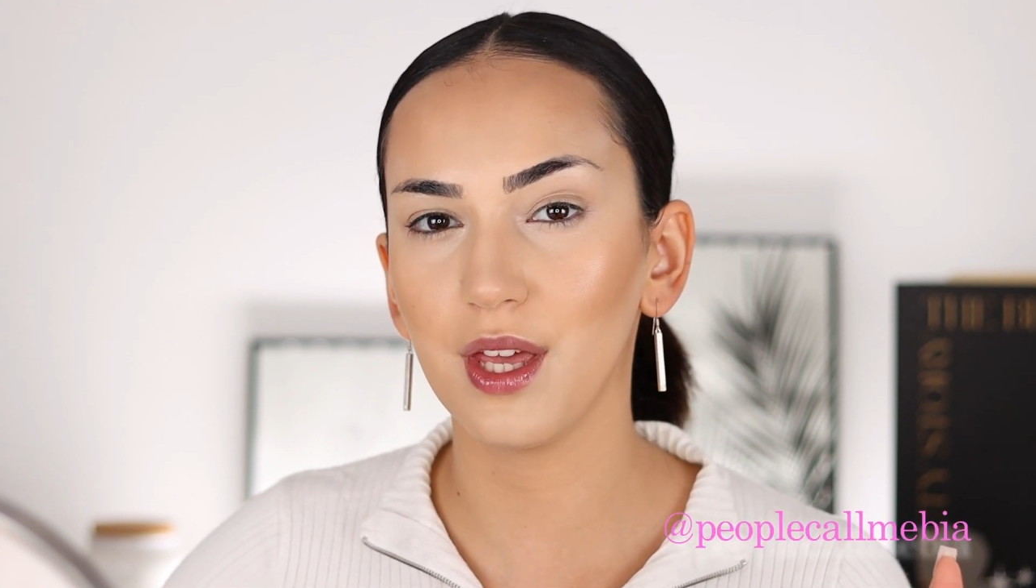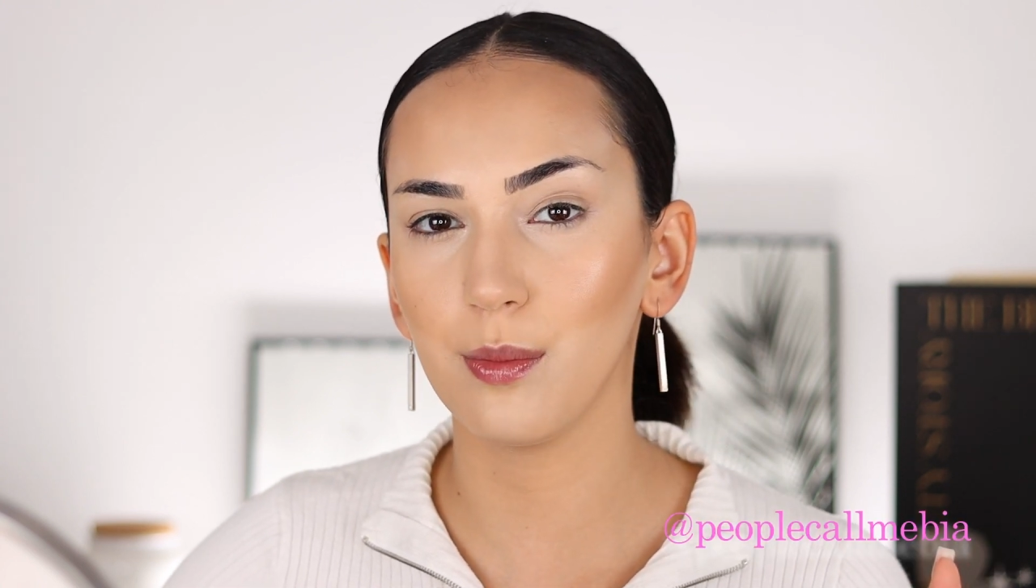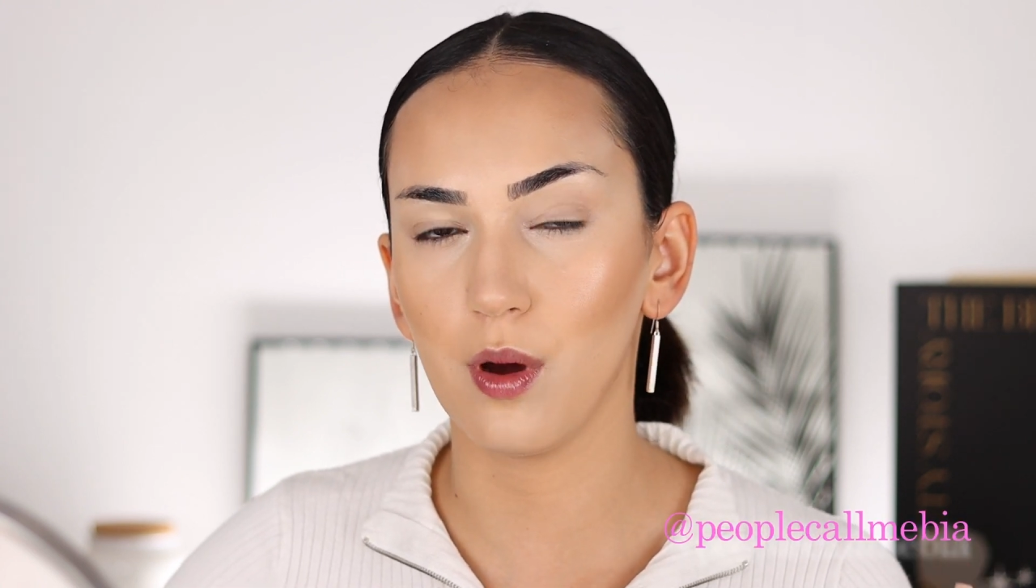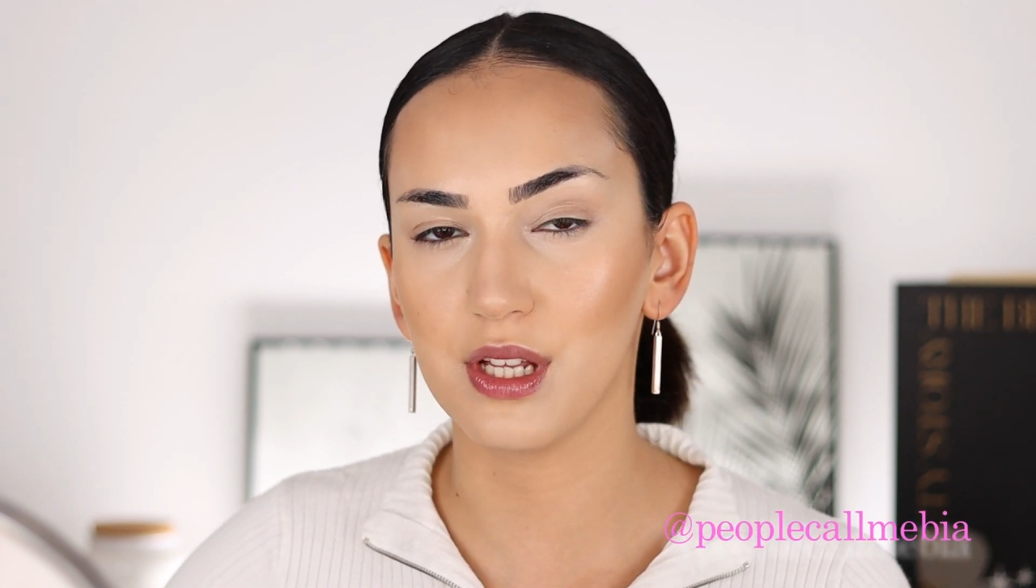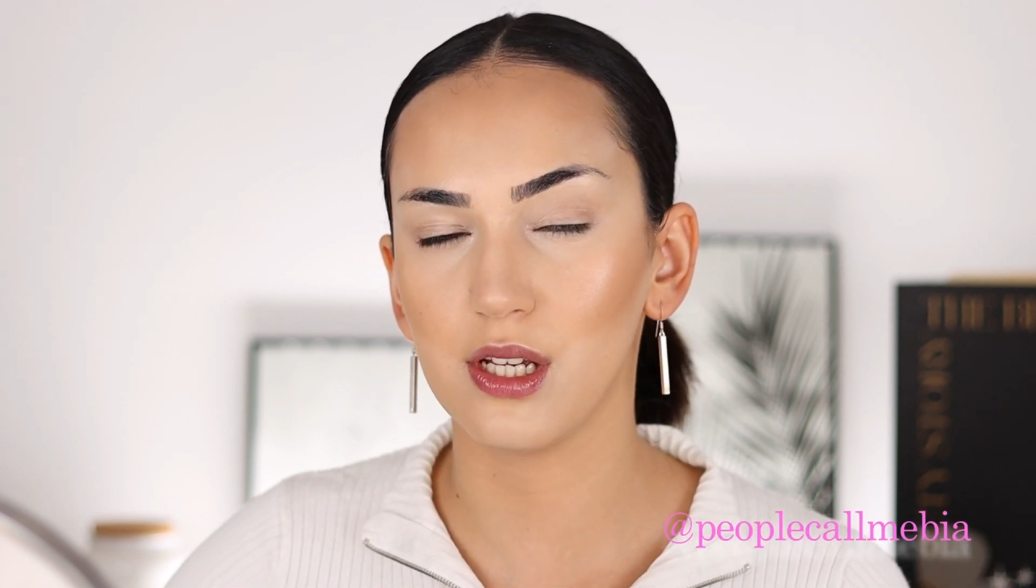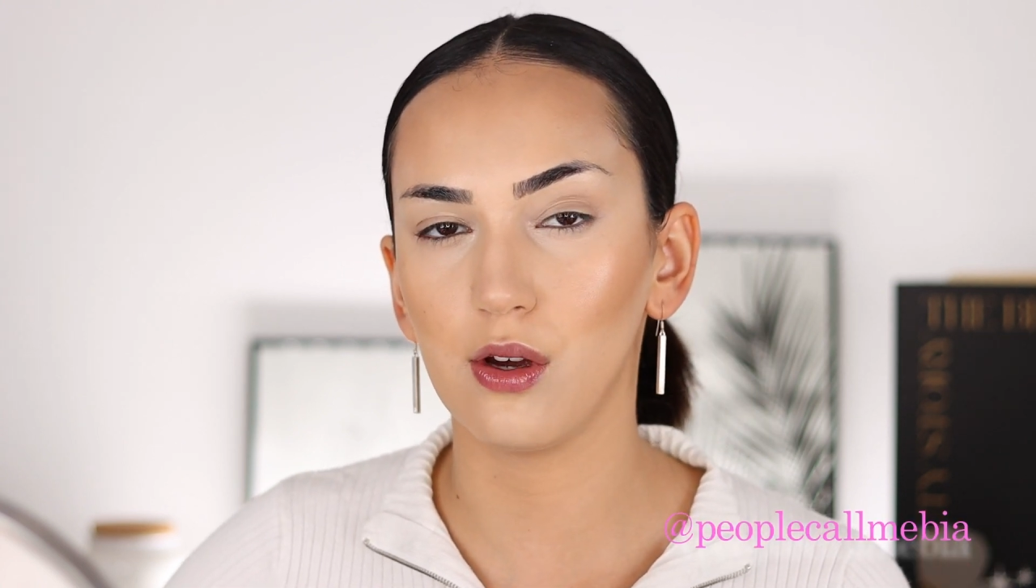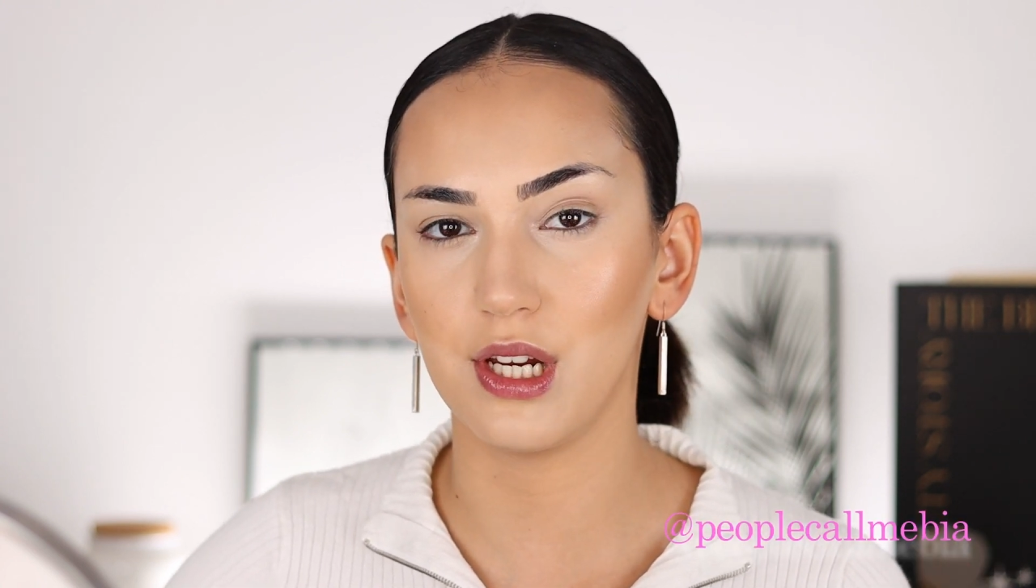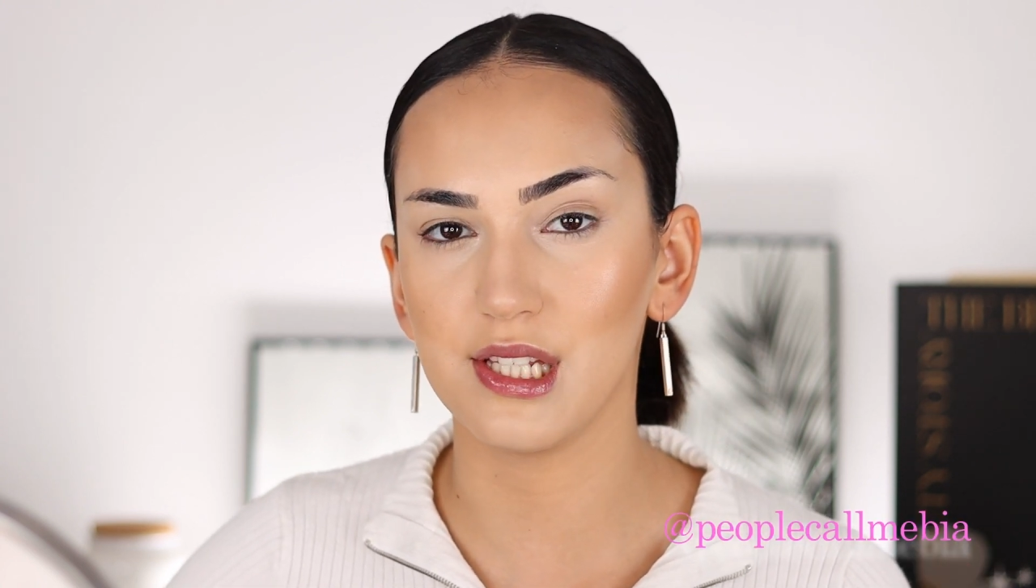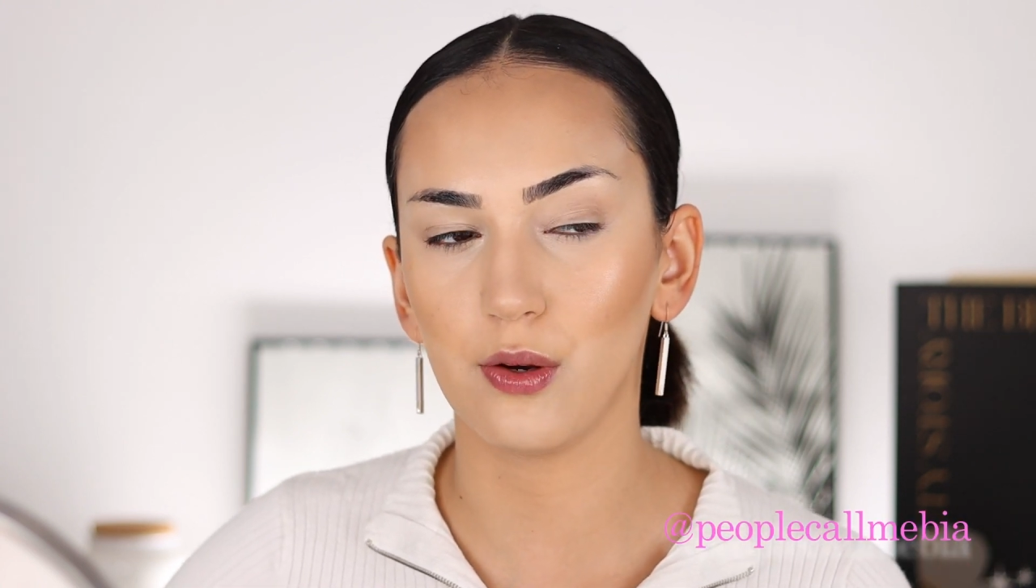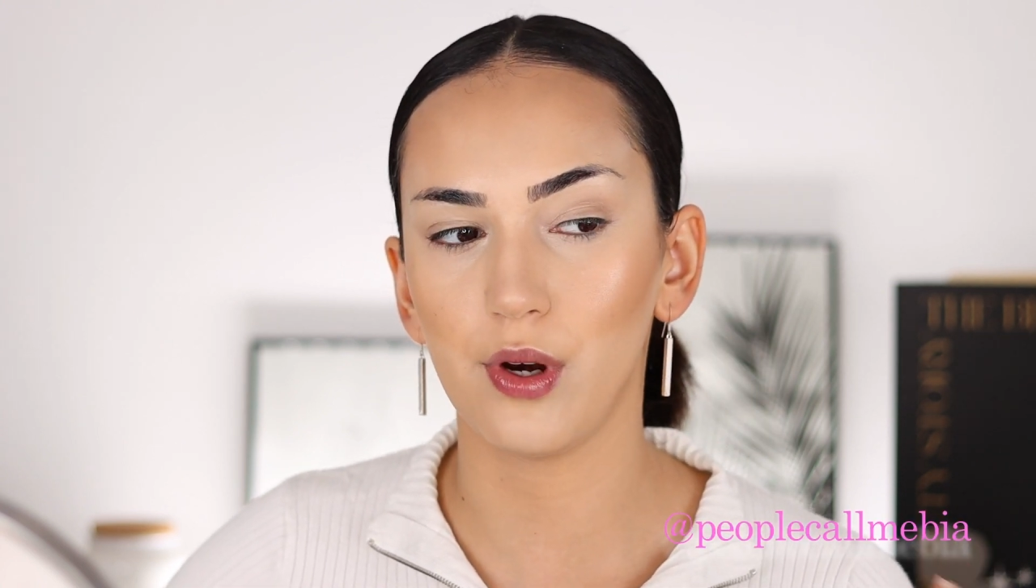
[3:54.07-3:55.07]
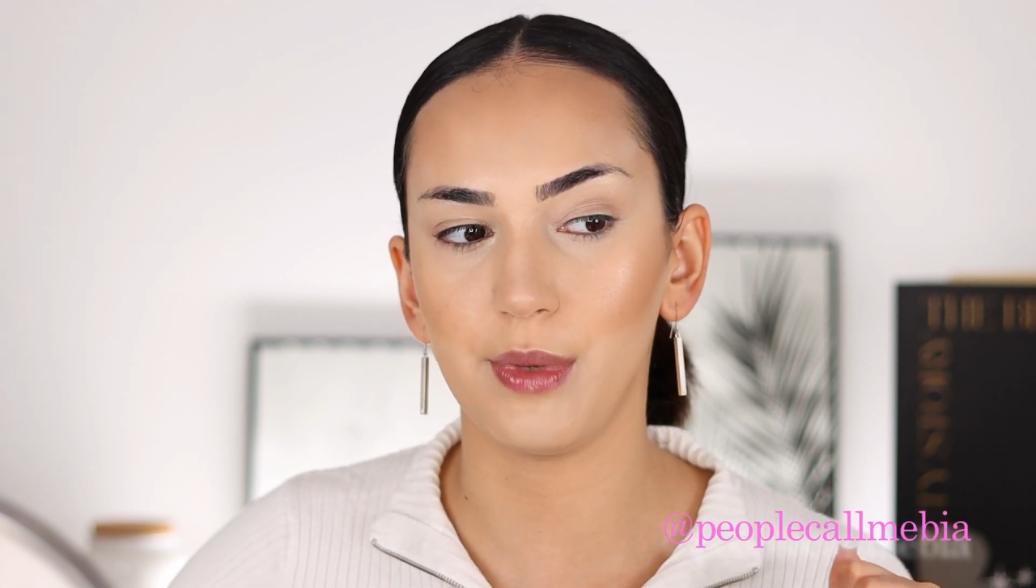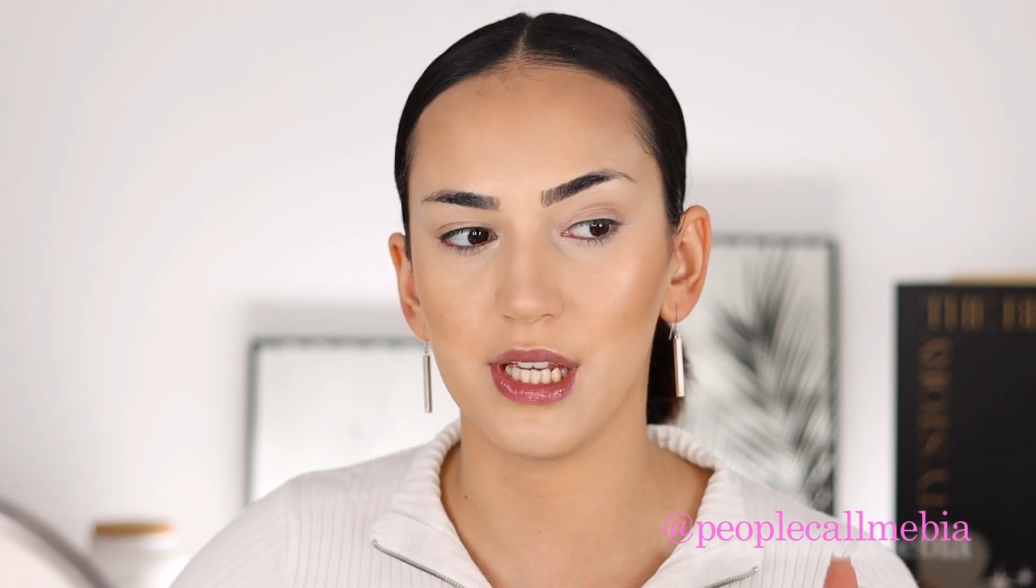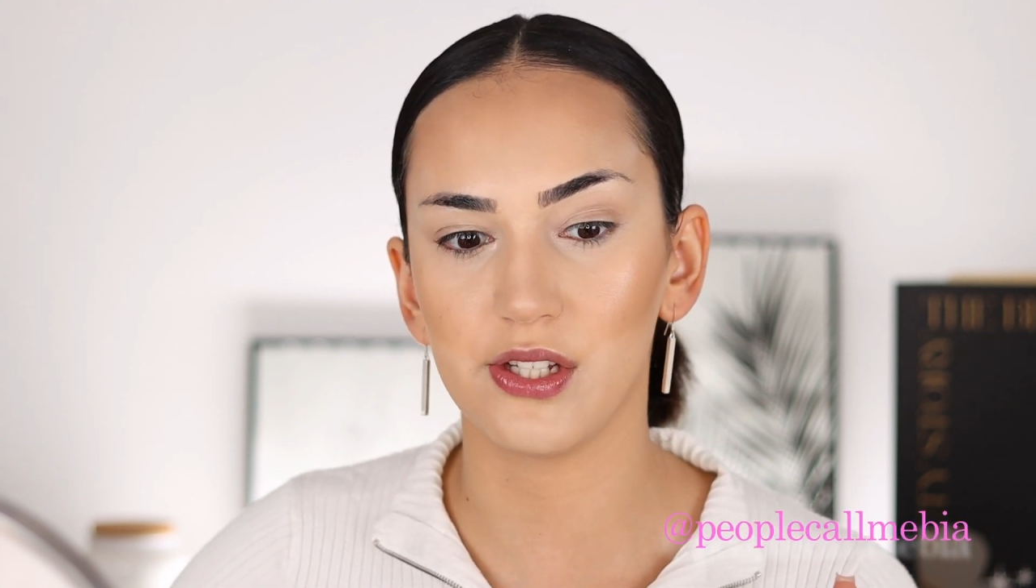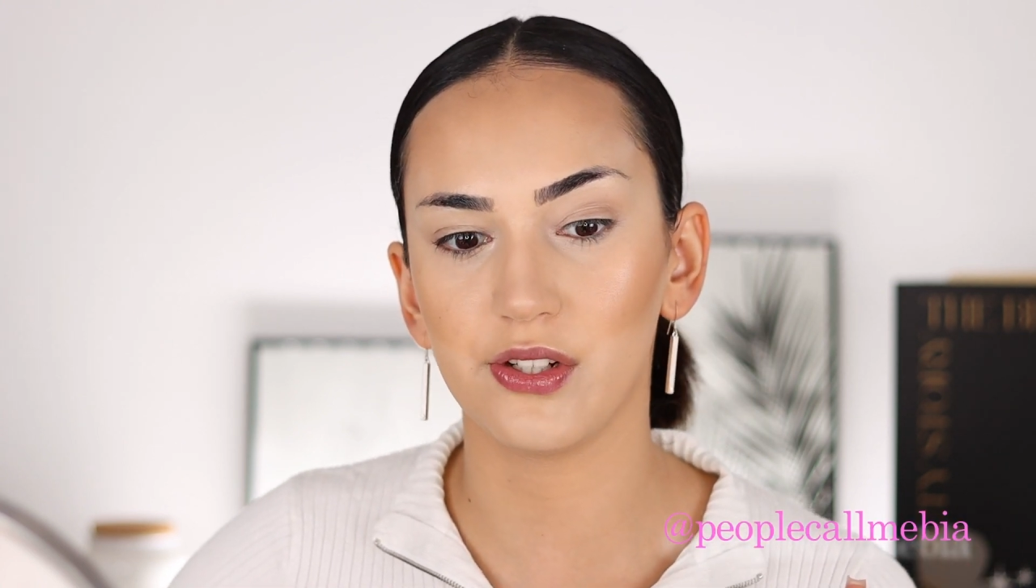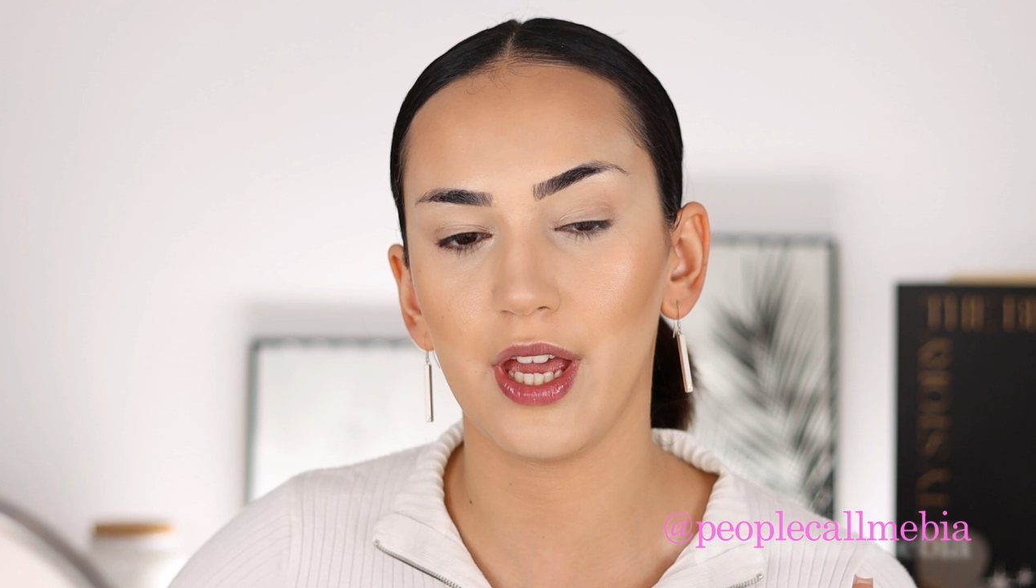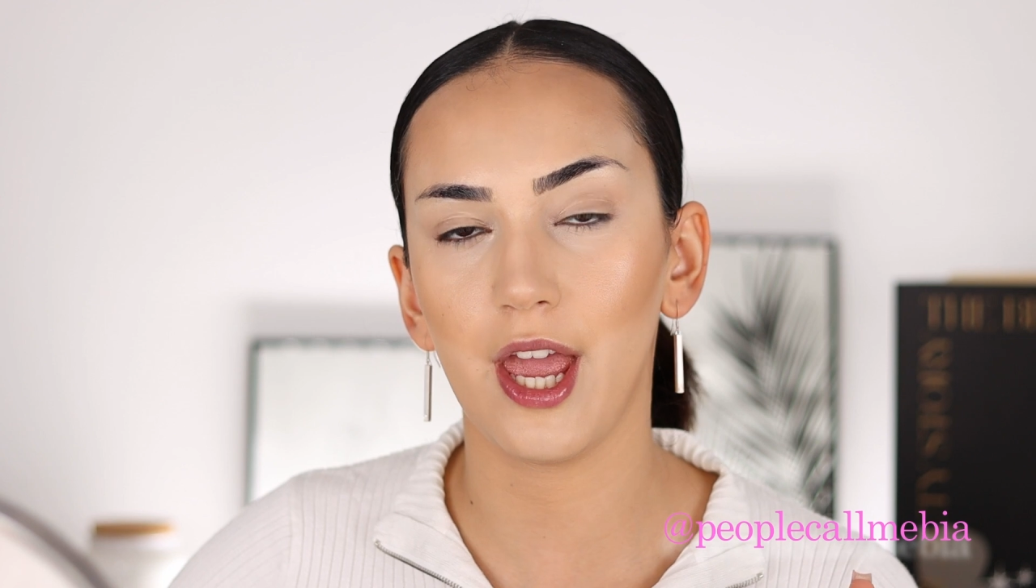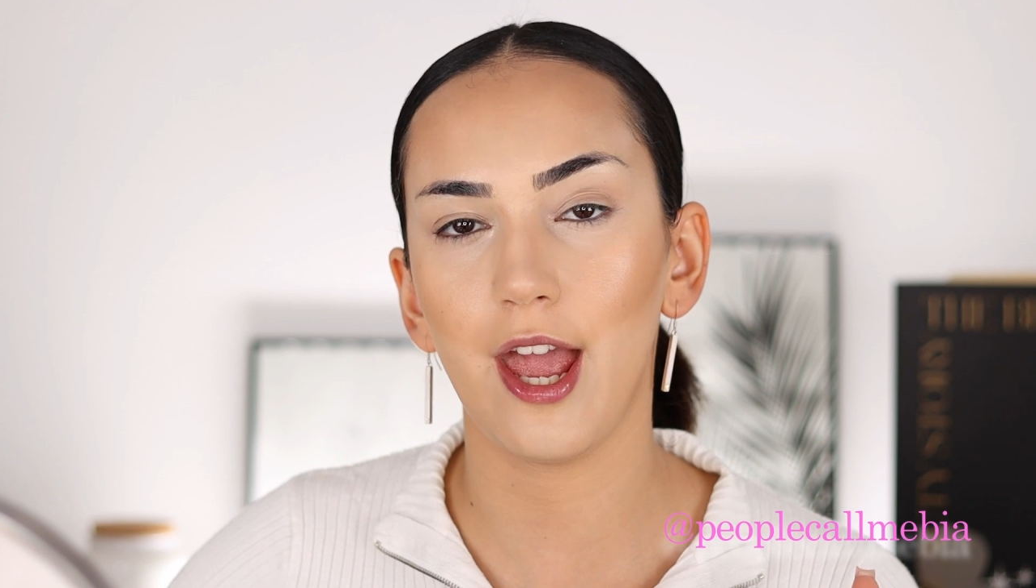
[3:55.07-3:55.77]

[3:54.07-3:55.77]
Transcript: unboxing on Instagram yesterday,